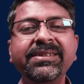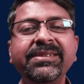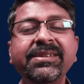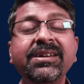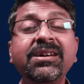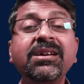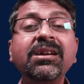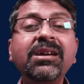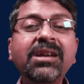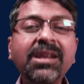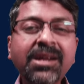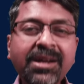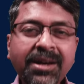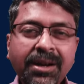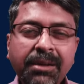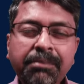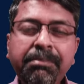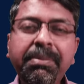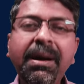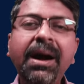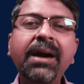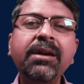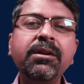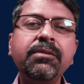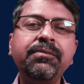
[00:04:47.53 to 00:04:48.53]
The critical
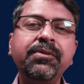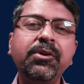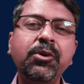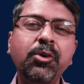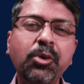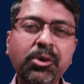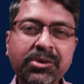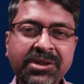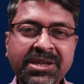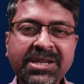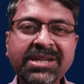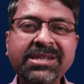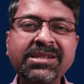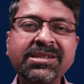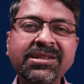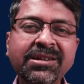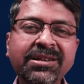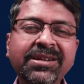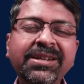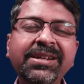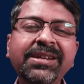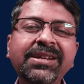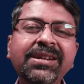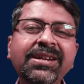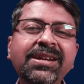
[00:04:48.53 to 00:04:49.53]
part of a coaching
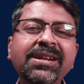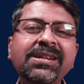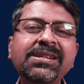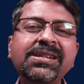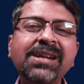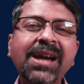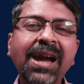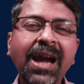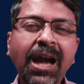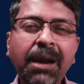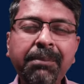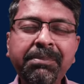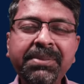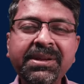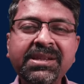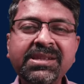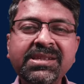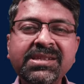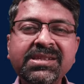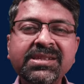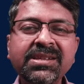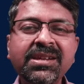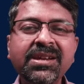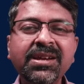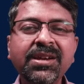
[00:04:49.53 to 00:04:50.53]
journey
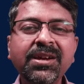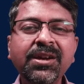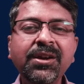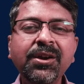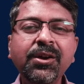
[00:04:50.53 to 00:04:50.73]
happens